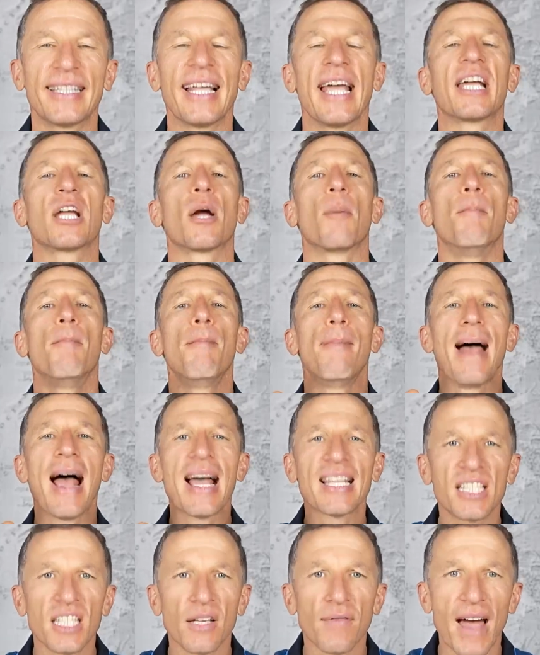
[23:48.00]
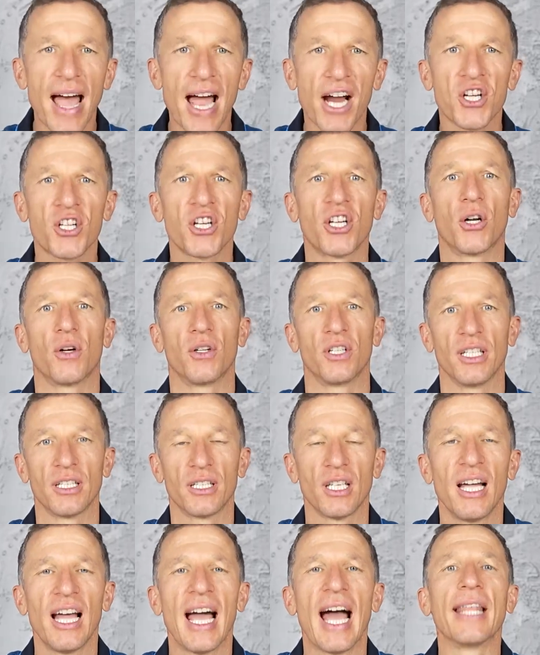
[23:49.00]
take massive action on it
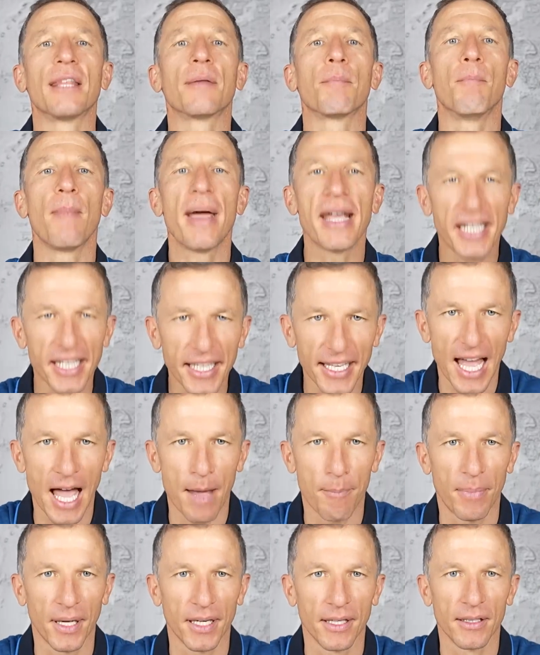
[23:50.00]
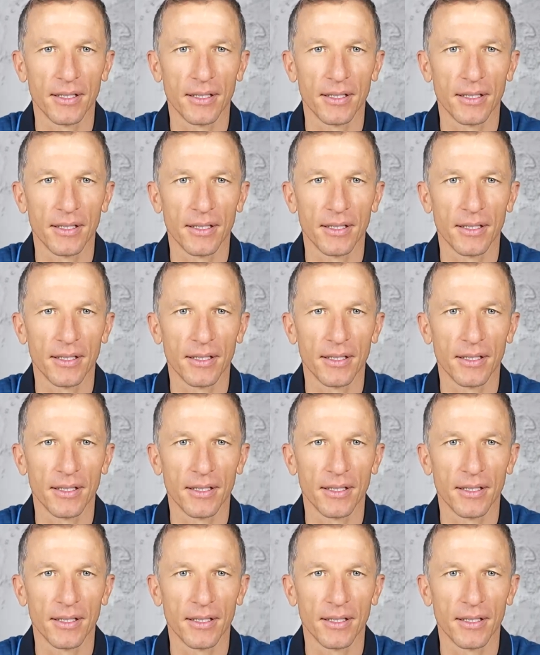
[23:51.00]
and make it happen.